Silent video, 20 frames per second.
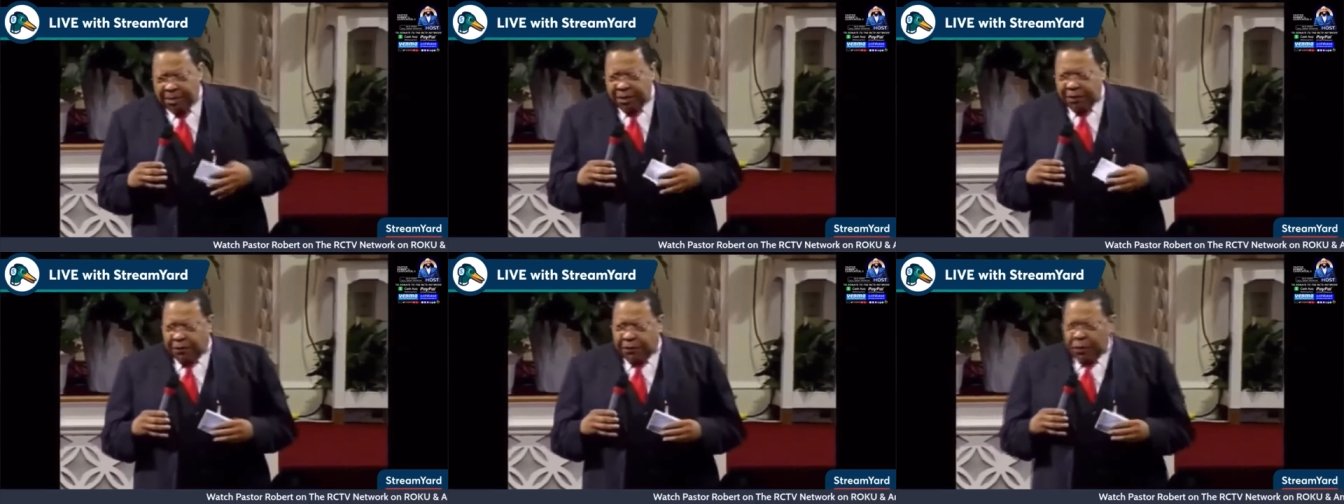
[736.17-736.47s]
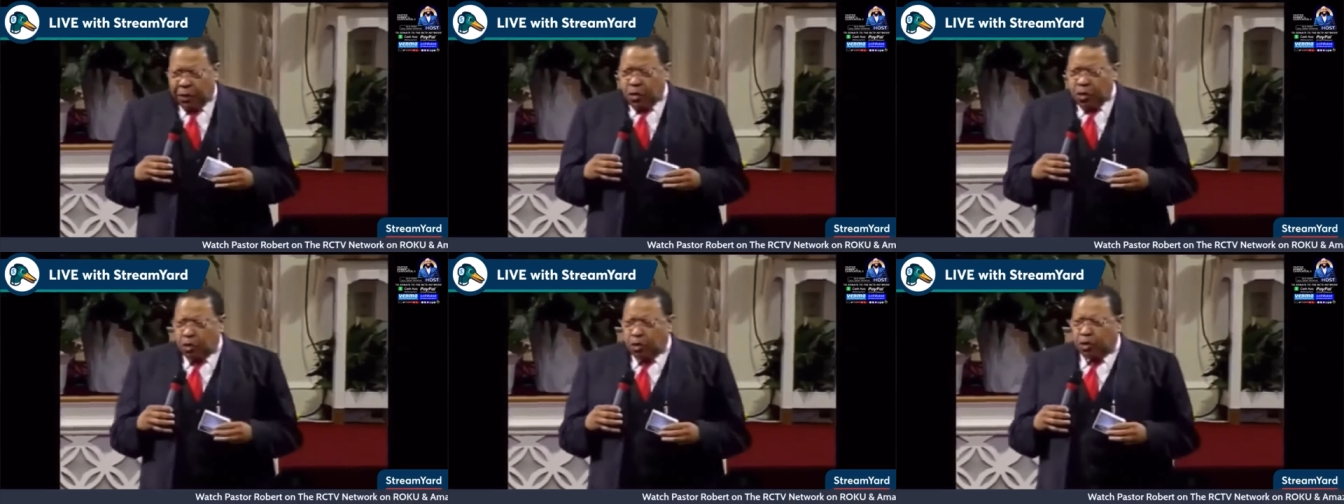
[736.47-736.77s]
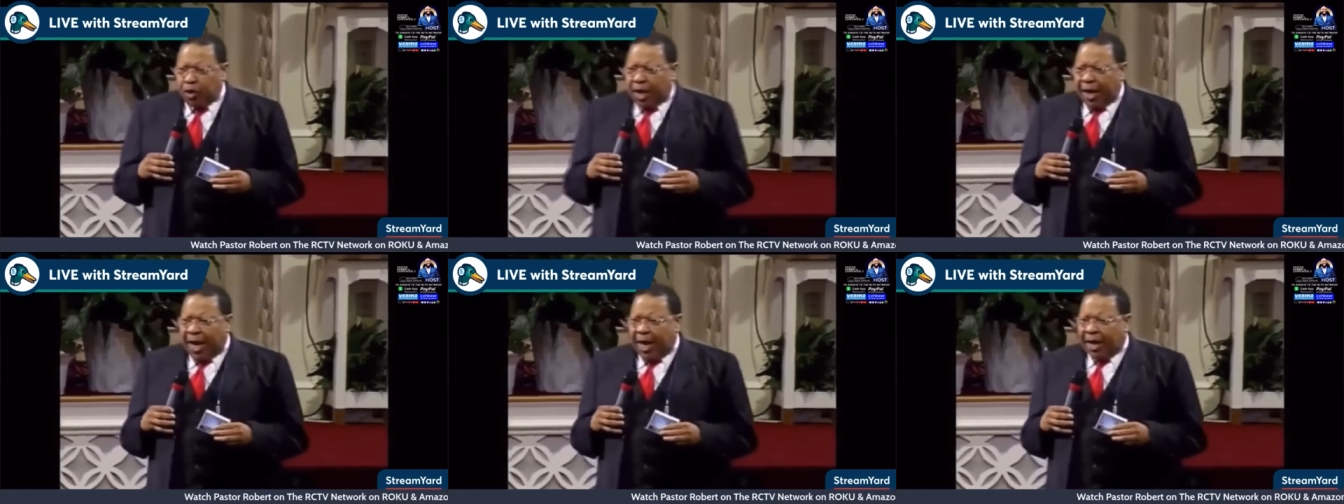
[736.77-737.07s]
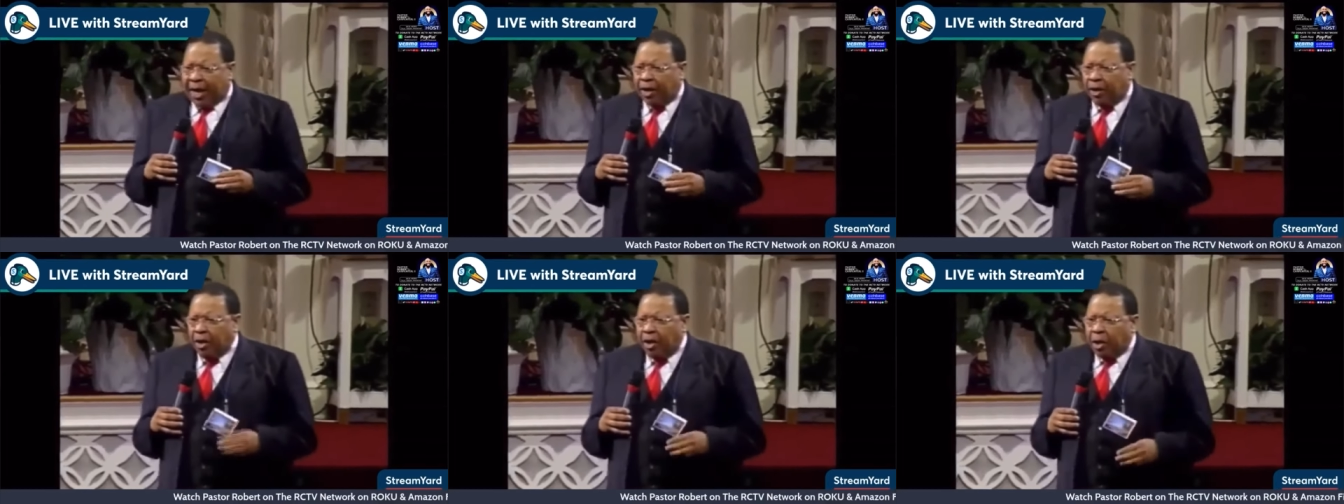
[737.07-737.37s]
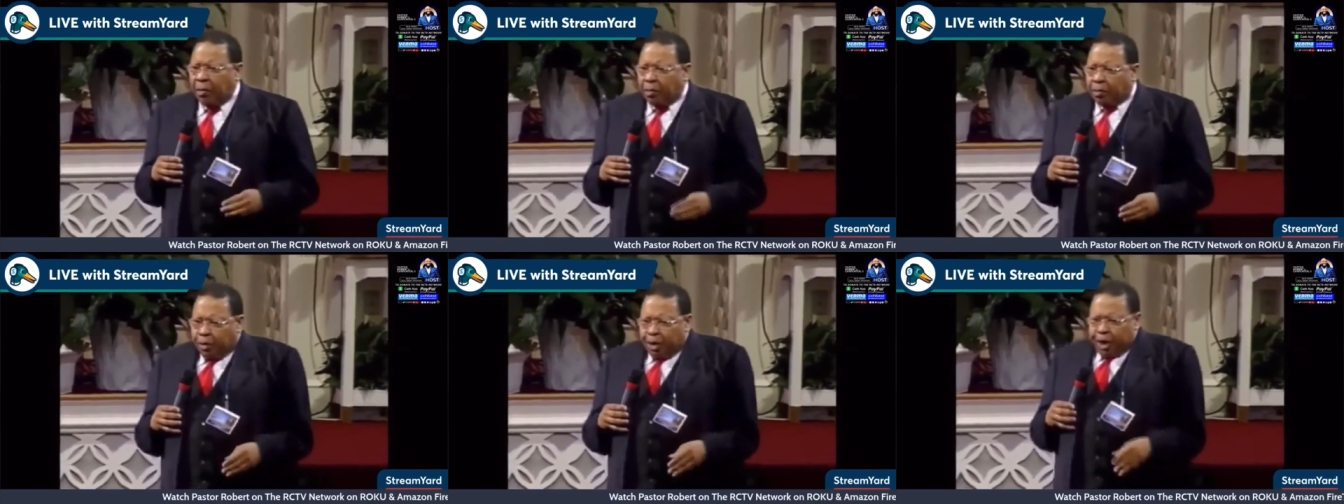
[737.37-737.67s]
had me fooled that I could
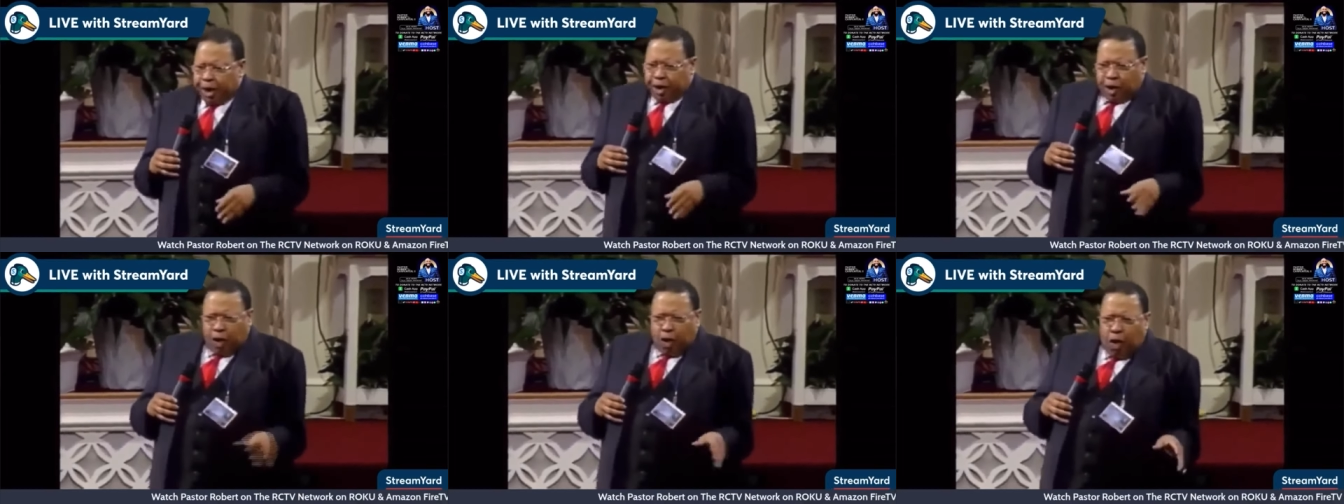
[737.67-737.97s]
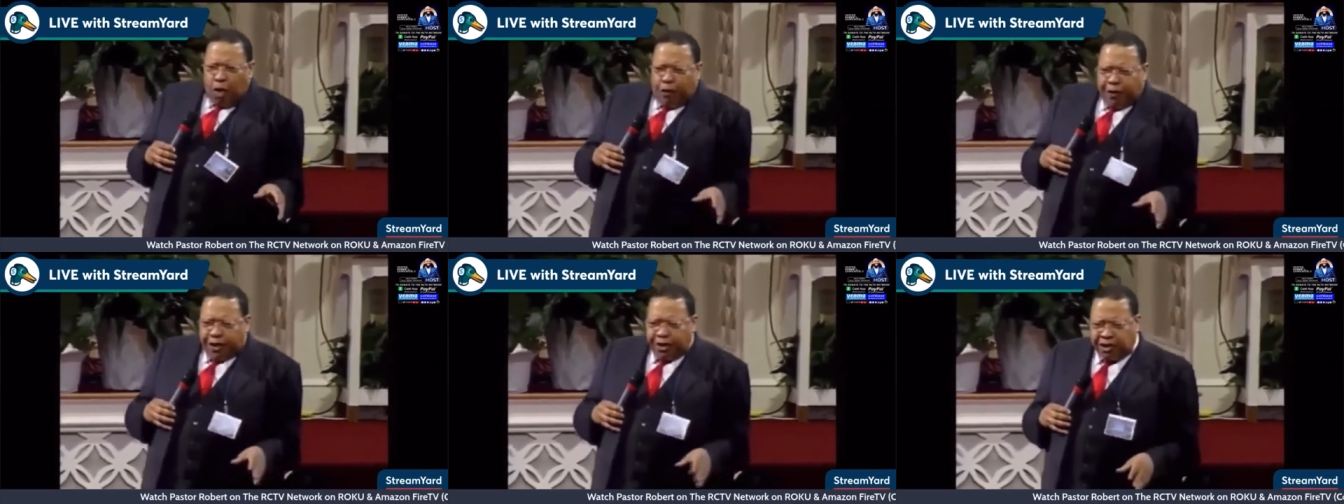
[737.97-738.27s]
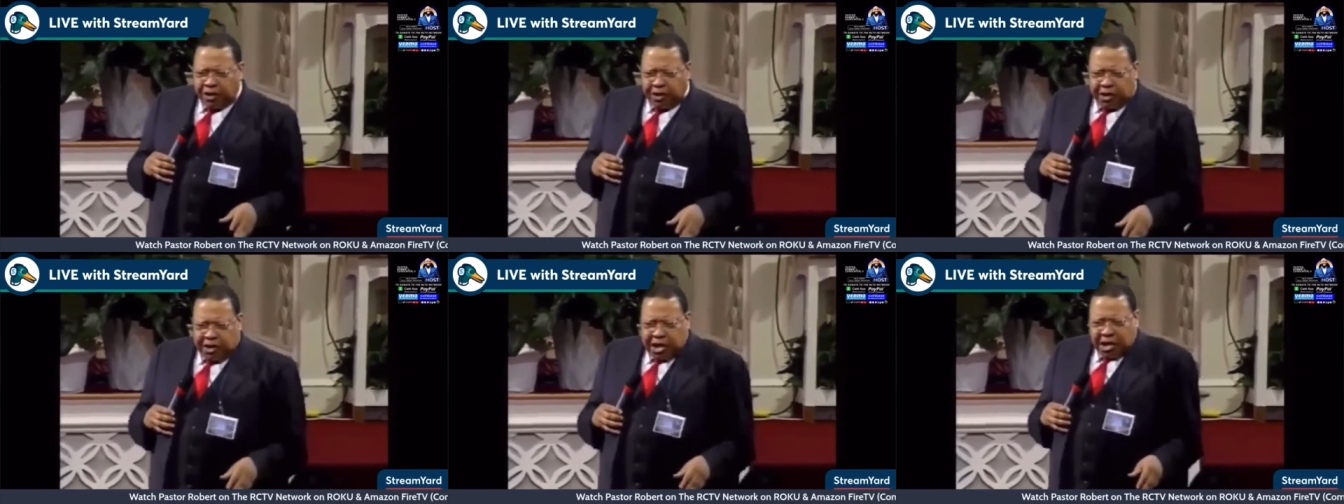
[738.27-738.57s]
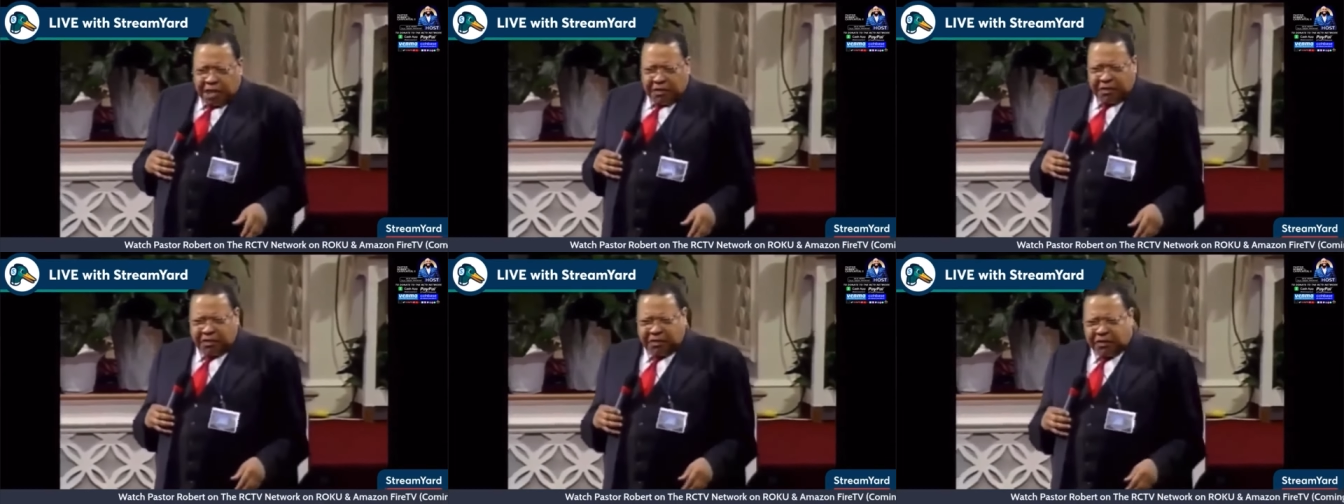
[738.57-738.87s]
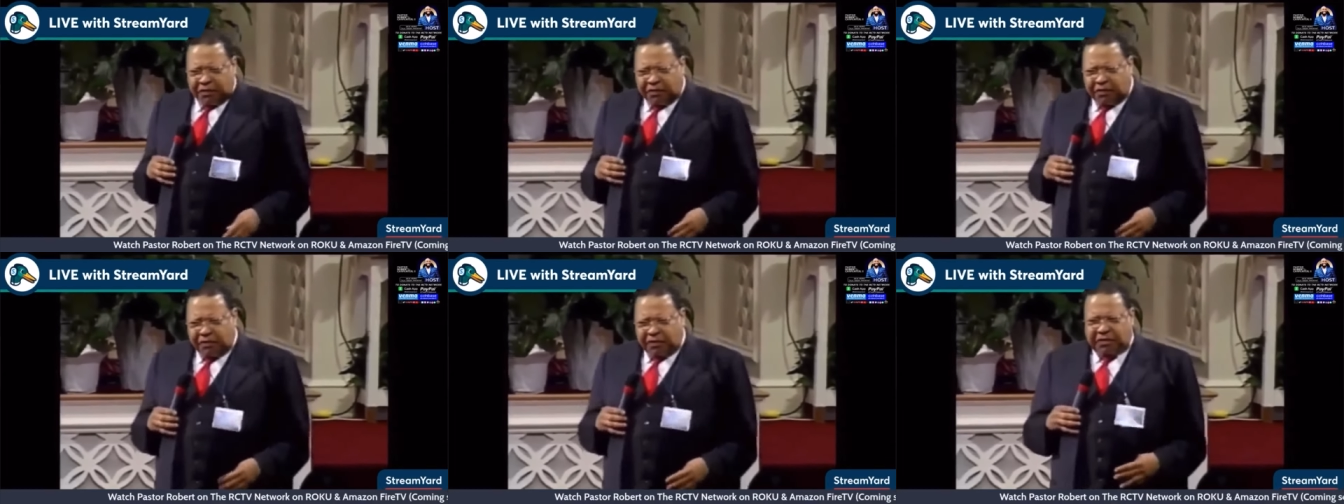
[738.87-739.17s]
preach over stuff.
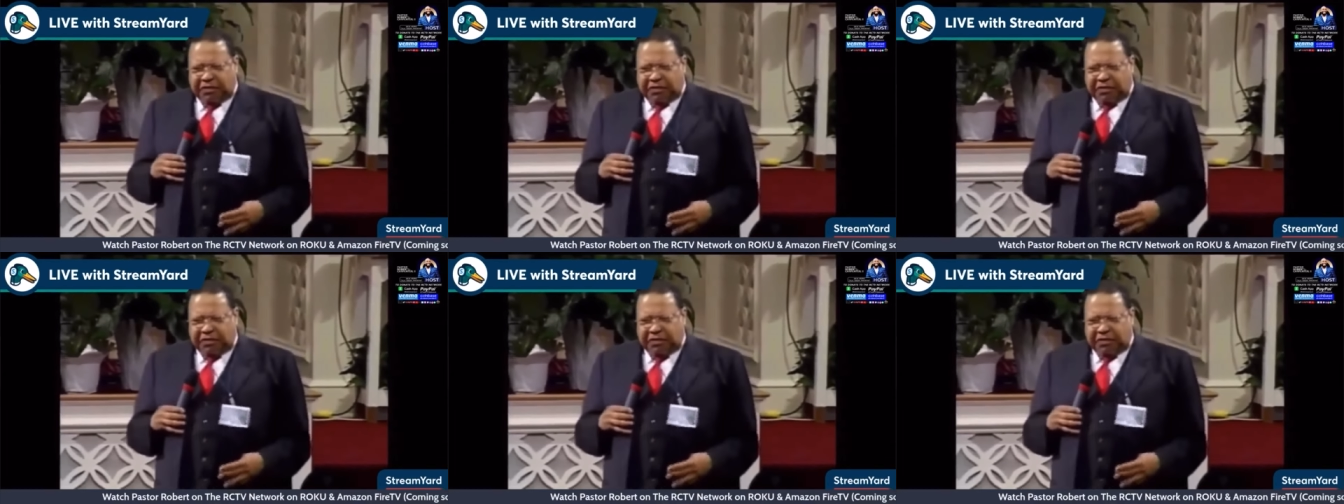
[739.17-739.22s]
